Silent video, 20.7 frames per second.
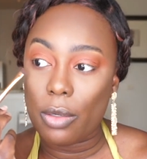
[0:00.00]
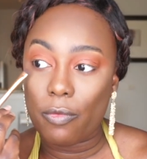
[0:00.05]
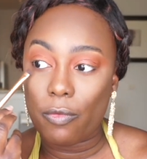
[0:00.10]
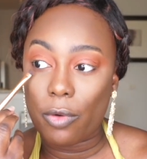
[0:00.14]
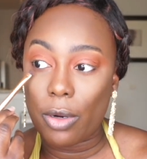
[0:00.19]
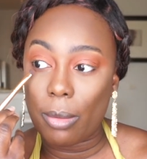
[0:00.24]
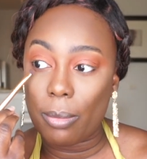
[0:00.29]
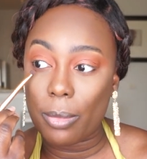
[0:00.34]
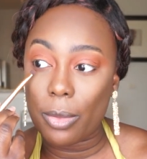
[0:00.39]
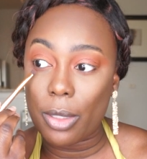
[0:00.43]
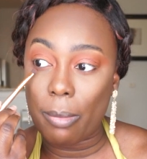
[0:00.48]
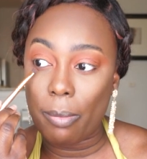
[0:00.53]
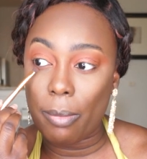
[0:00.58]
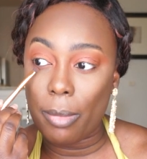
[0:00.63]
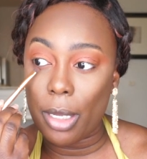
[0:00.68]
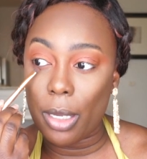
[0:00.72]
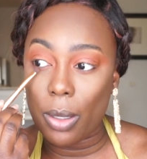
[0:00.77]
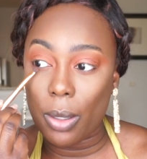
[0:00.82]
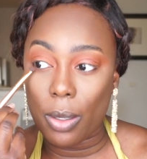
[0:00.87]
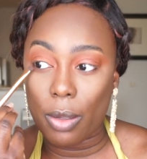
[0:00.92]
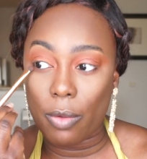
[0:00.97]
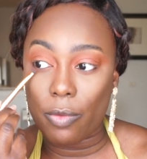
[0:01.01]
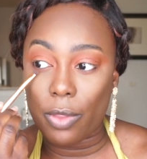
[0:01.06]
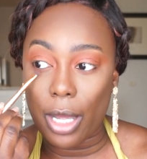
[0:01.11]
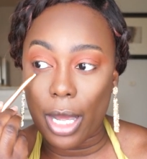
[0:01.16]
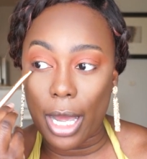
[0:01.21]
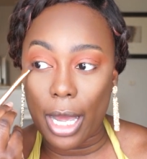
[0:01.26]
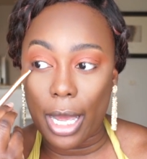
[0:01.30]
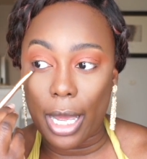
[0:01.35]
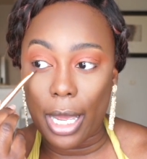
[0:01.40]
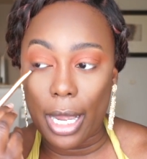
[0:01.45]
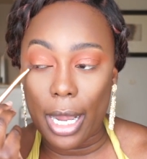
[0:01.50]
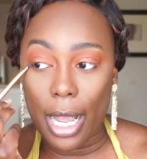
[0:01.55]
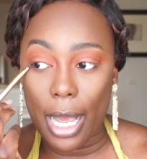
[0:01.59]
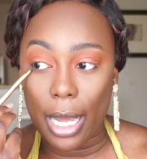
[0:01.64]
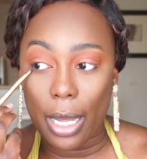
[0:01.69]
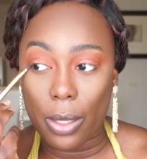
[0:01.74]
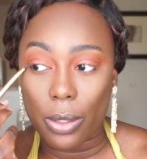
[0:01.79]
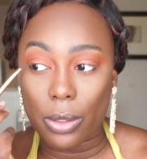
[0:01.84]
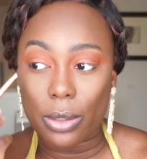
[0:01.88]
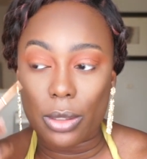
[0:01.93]
from the middle of the eye
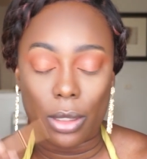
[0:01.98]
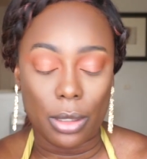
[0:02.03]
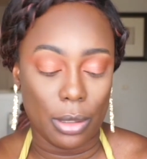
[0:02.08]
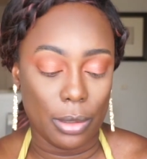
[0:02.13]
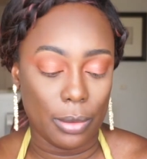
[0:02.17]
out.